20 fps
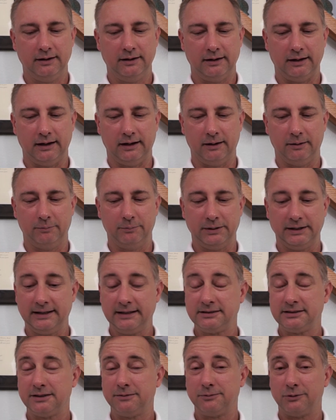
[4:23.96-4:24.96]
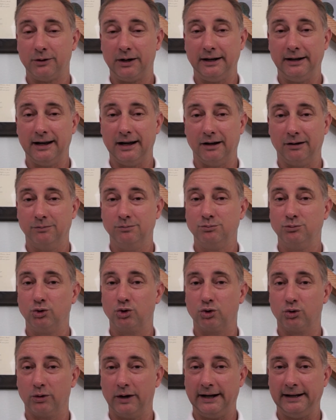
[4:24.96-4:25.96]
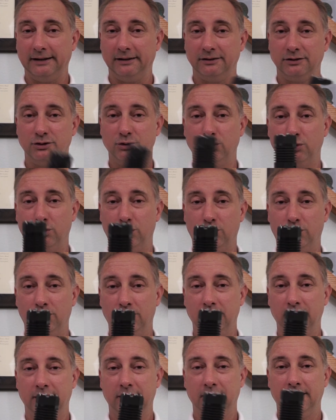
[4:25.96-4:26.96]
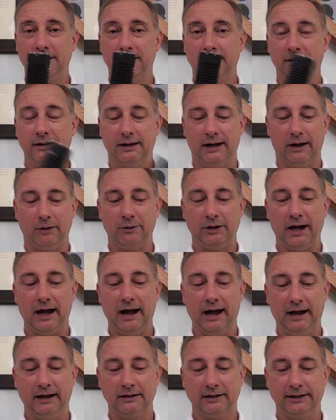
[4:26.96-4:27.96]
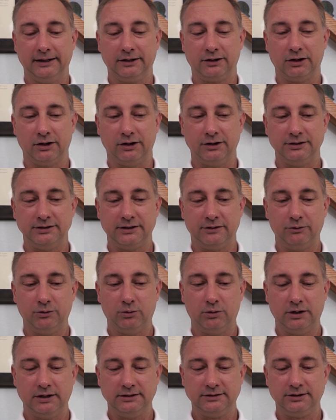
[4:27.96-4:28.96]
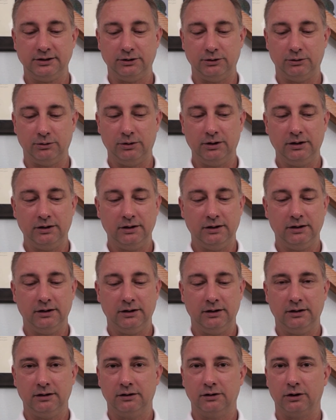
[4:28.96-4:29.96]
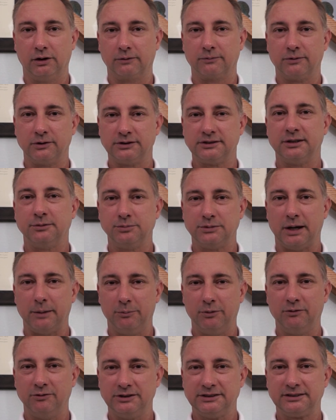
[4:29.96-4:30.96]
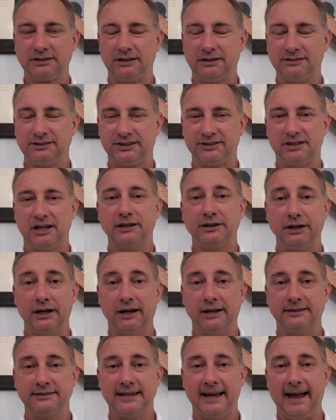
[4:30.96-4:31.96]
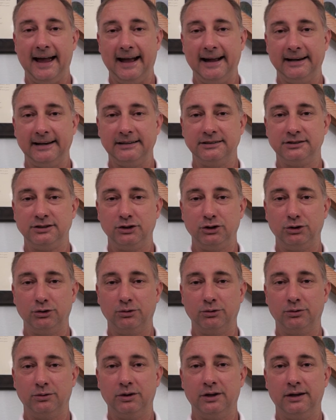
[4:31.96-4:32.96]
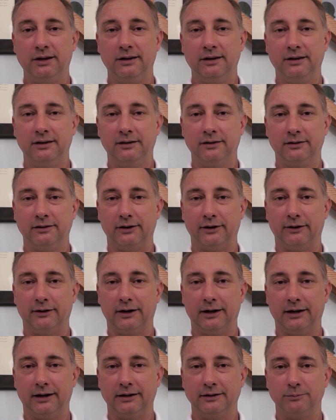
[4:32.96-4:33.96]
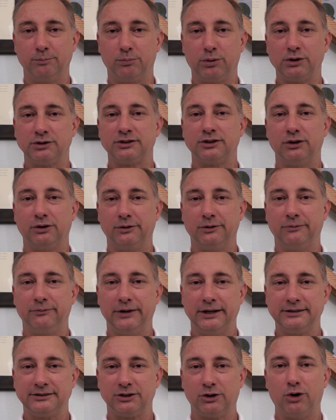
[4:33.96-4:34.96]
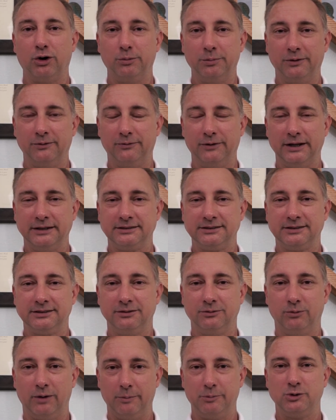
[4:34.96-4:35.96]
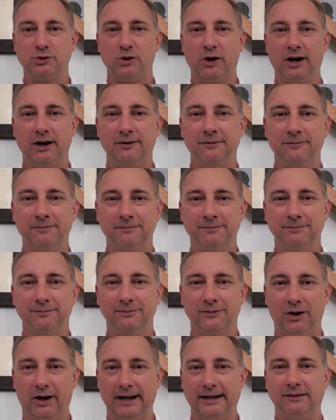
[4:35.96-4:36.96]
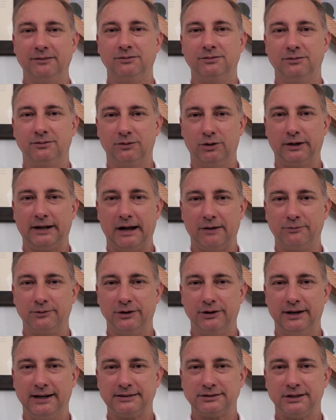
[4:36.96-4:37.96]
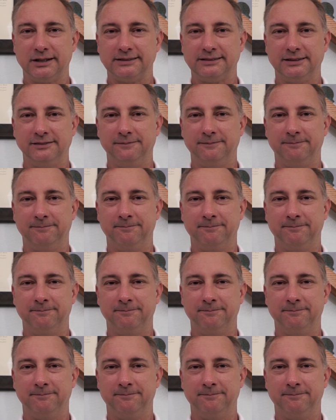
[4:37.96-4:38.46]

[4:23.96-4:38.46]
But that's it for right now. Great tool. I would highly encourage everyone to look for some type of a stun gun to add into their personal defense or home defense repertoire. All right, look out for the next lesson.